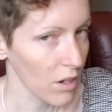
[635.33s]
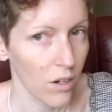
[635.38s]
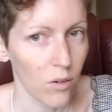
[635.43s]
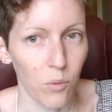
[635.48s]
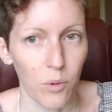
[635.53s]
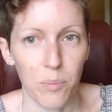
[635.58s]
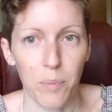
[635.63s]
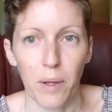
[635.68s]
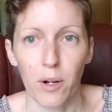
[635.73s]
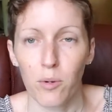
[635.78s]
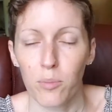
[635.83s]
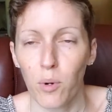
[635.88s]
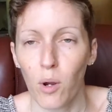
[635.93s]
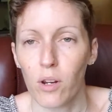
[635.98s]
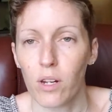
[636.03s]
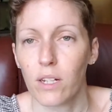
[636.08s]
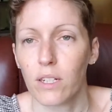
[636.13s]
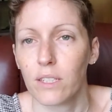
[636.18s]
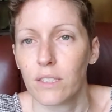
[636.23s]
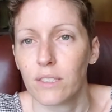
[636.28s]
with better
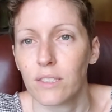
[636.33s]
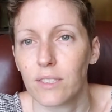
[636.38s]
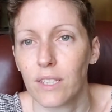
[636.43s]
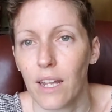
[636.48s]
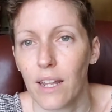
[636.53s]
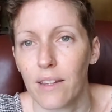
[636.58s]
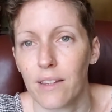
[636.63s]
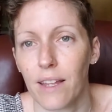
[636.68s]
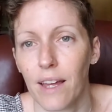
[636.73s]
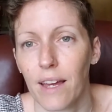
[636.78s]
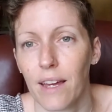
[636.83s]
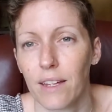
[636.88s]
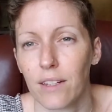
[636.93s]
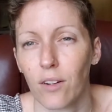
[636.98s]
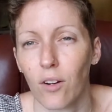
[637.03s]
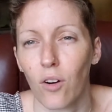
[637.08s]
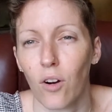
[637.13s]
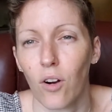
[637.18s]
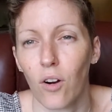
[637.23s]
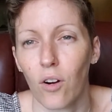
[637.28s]
products that
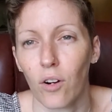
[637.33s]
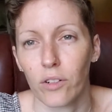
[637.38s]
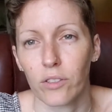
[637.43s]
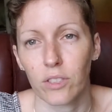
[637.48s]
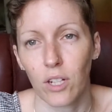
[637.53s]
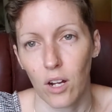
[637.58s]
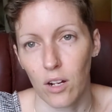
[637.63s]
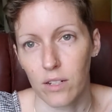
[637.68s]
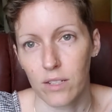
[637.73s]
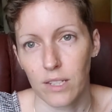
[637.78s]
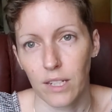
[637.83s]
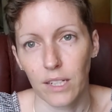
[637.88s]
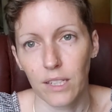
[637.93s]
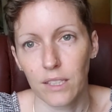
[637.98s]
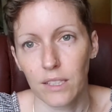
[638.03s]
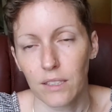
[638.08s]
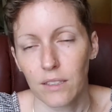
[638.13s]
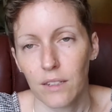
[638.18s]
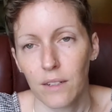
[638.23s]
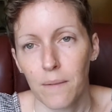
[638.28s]
aren't toxic.